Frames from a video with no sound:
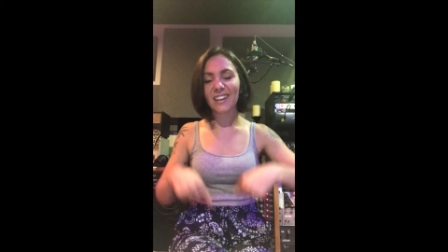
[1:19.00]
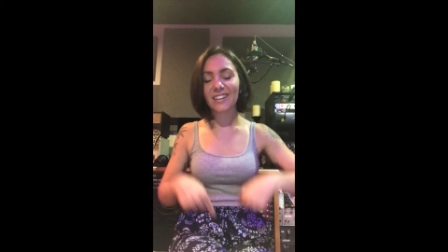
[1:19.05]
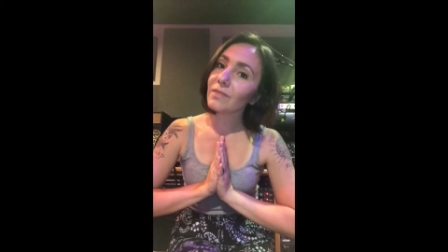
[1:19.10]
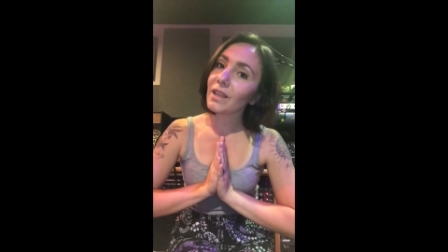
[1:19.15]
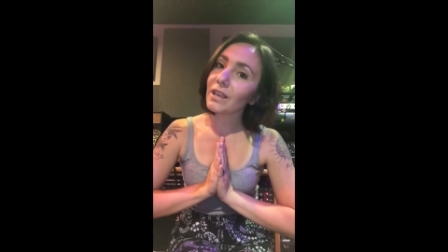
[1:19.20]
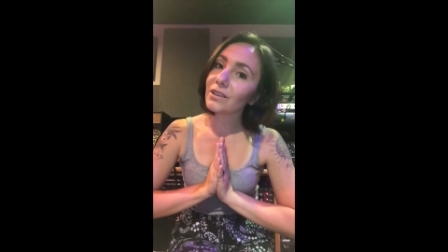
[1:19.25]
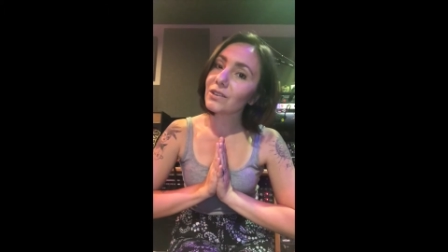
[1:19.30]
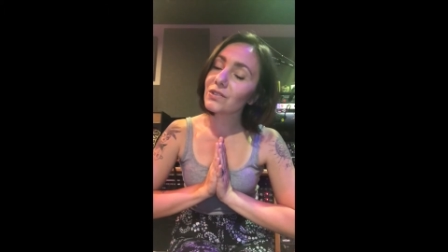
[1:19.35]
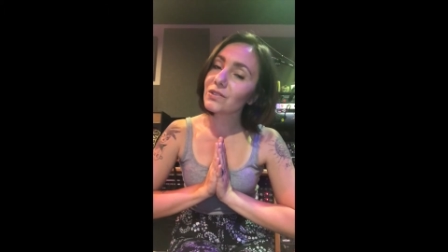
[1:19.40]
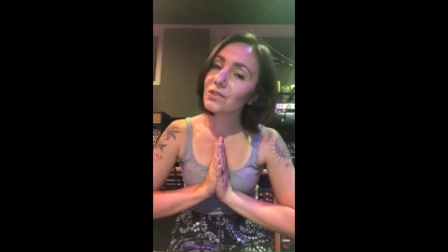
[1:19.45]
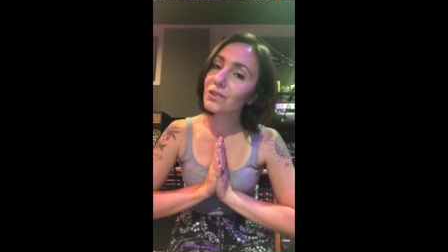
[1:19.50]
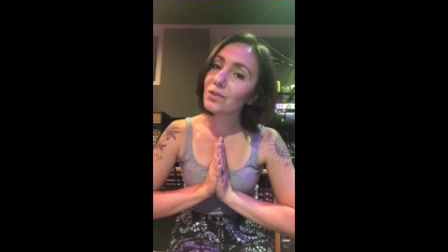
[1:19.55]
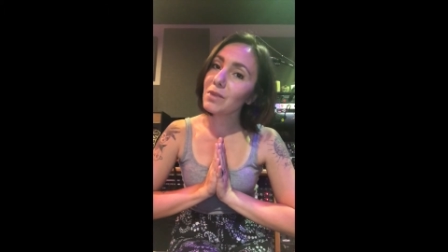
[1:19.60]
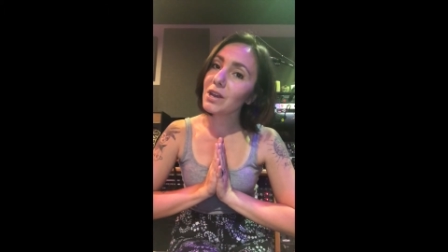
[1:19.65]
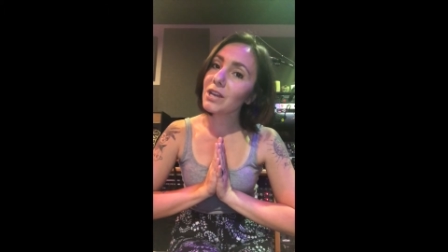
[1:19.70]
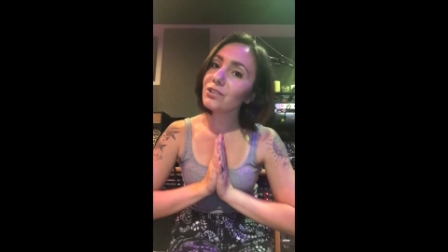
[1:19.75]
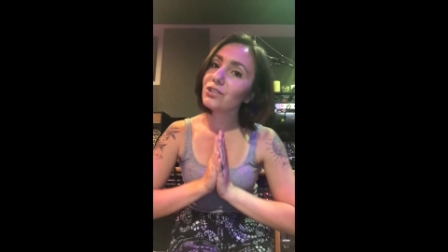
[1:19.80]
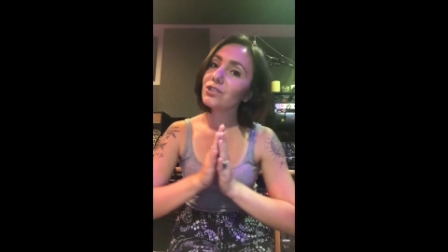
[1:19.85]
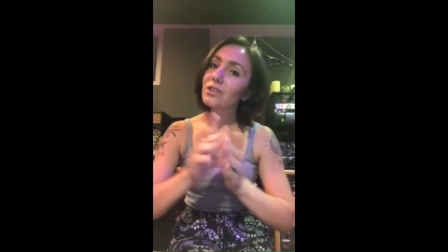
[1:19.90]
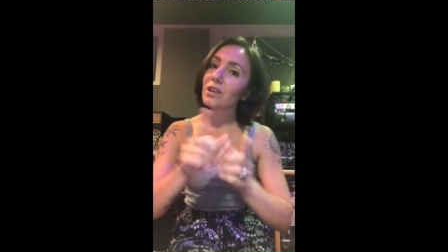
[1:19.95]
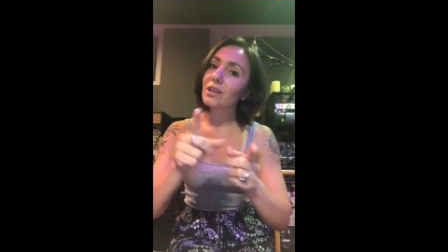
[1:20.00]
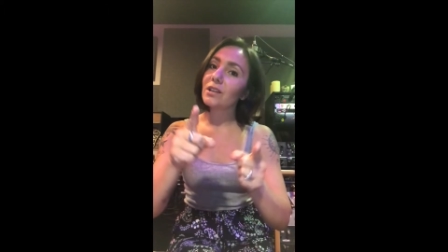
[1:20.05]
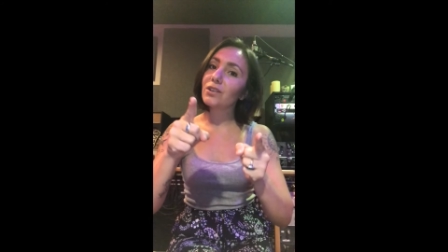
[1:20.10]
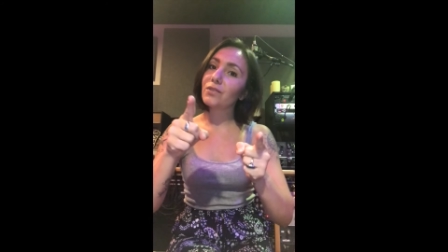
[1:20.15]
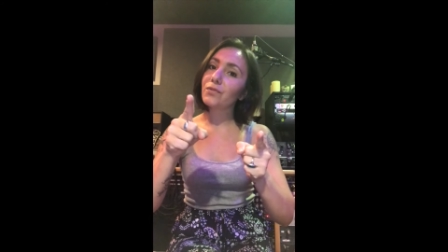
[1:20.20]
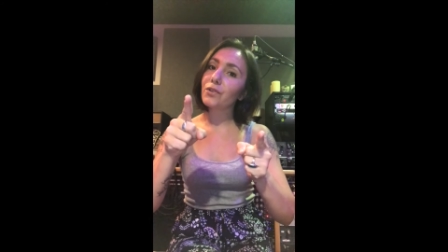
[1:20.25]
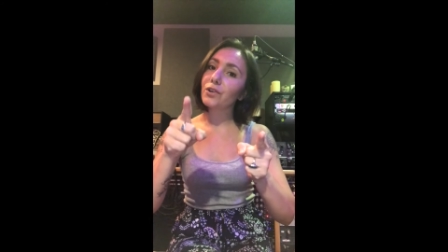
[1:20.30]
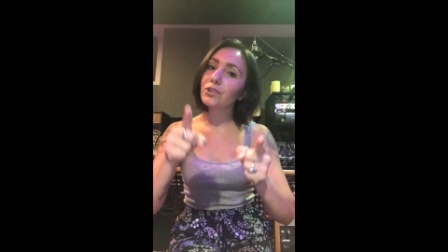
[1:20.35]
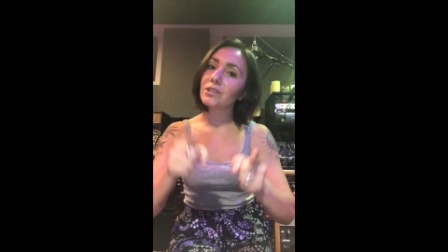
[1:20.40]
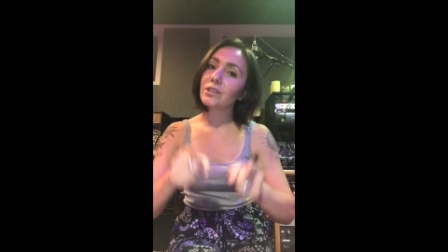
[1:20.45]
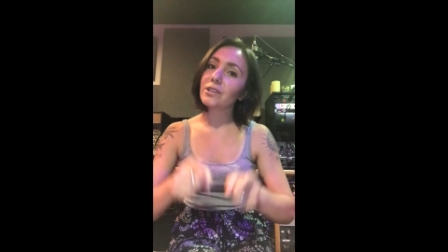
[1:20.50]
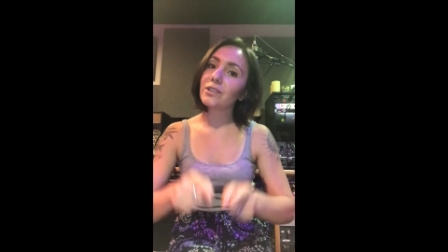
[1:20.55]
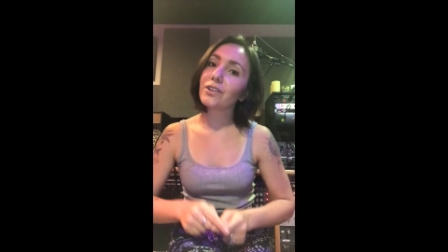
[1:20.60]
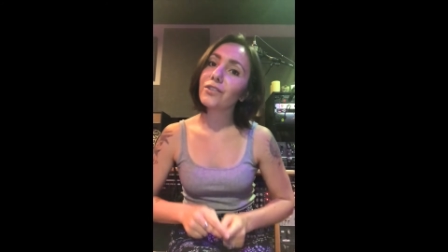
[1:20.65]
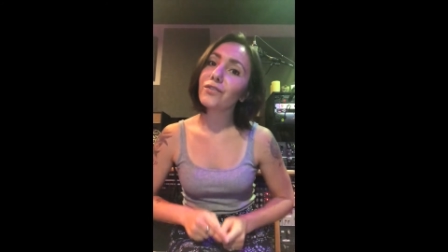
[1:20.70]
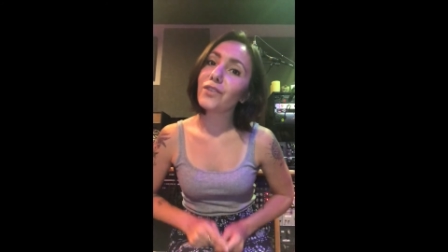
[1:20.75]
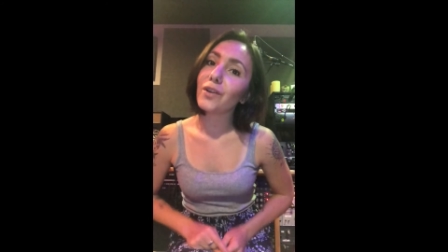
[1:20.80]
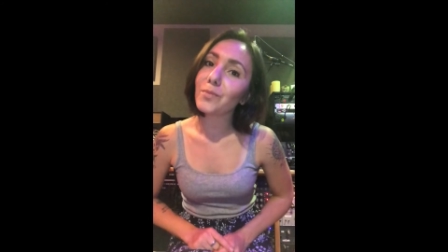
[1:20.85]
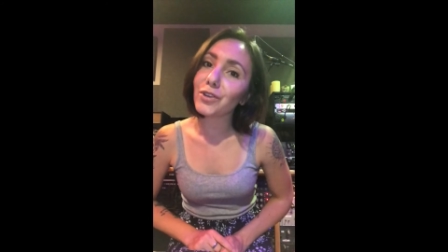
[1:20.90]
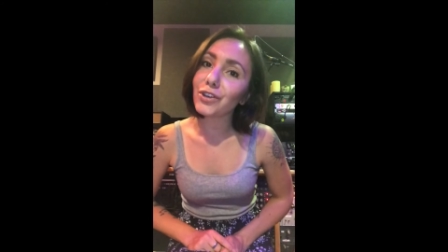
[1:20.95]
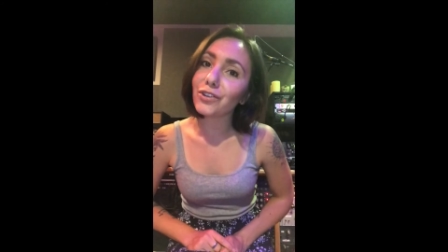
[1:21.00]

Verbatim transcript: Thank you so much. I look forward to hearing from